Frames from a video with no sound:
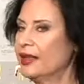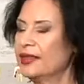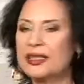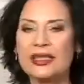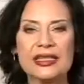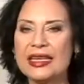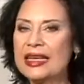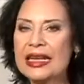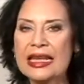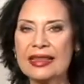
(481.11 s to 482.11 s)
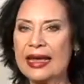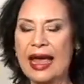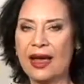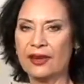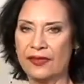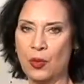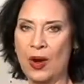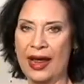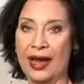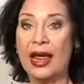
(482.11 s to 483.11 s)
This gets anything out of the
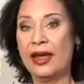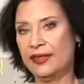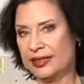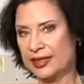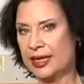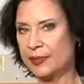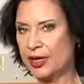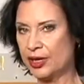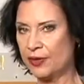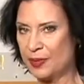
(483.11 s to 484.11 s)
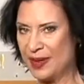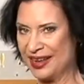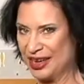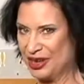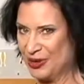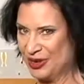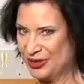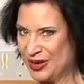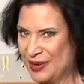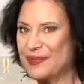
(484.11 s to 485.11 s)
way that's keeping you from making your
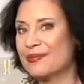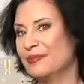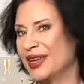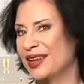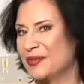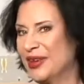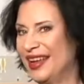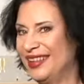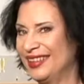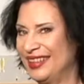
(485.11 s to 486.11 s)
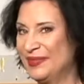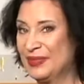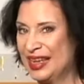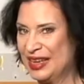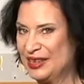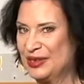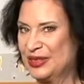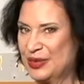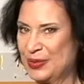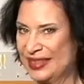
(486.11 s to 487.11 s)
dream become reality.
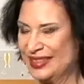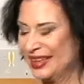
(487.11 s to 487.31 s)
Use the red